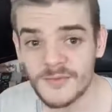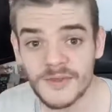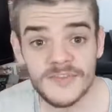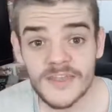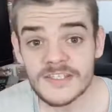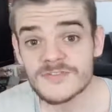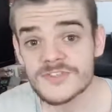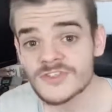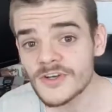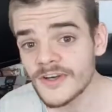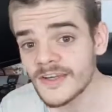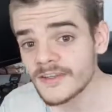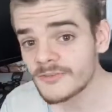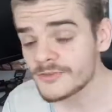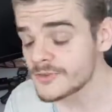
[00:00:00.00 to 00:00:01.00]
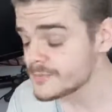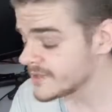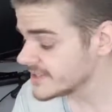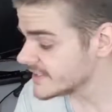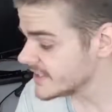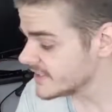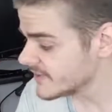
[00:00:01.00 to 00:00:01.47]
But thanks for trying for
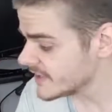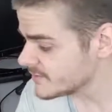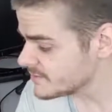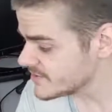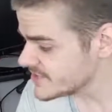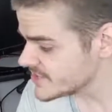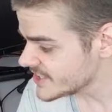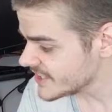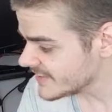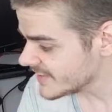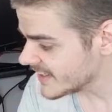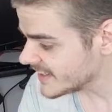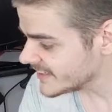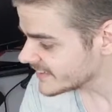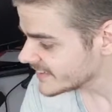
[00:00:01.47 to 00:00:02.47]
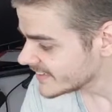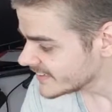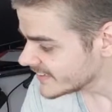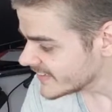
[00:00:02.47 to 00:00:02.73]
me anyway. I appreciate that.